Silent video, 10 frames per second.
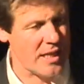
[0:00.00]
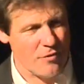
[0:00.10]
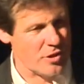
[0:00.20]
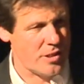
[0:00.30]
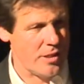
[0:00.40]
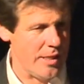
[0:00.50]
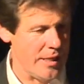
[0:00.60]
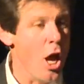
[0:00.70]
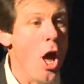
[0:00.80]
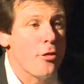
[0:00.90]
ever seen.
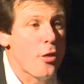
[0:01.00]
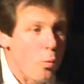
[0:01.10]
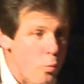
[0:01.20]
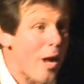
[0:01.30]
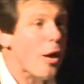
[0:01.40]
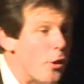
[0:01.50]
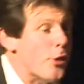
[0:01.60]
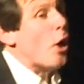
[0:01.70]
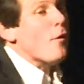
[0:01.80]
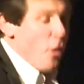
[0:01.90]
The
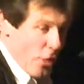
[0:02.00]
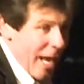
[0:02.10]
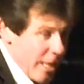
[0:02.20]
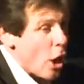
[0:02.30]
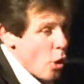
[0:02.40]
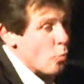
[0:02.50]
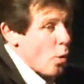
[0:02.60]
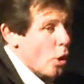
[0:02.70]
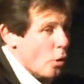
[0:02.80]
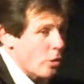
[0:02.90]
wealth of the then known
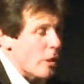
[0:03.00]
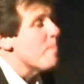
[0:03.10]
world